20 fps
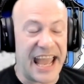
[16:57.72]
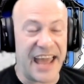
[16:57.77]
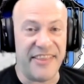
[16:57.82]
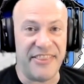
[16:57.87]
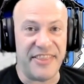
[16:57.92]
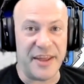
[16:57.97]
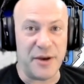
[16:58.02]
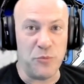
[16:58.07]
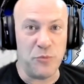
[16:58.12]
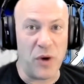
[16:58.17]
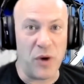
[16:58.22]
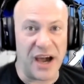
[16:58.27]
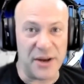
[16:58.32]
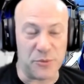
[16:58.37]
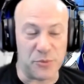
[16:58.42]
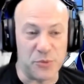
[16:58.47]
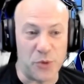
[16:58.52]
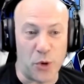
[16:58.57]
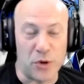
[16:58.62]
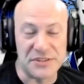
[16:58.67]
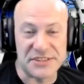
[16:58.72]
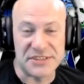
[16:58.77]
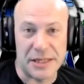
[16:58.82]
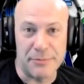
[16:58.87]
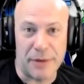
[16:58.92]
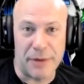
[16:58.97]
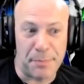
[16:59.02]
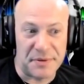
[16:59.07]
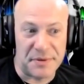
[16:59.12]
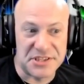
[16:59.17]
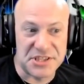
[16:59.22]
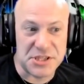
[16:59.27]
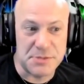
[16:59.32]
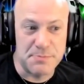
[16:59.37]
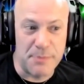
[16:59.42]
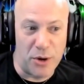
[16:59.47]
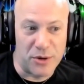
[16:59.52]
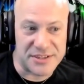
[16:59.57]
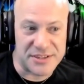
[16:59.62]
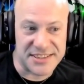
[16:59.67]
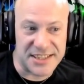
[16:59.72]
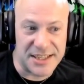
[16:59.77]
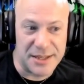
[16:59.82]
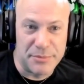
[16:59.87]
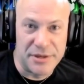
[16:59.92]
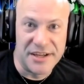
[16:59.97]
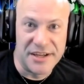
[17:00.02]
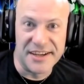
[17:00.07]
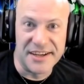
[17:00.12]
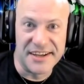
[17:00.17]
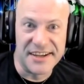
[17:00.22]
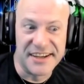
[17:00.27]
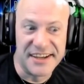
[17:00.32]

And then what? Rolls them up and smokes them?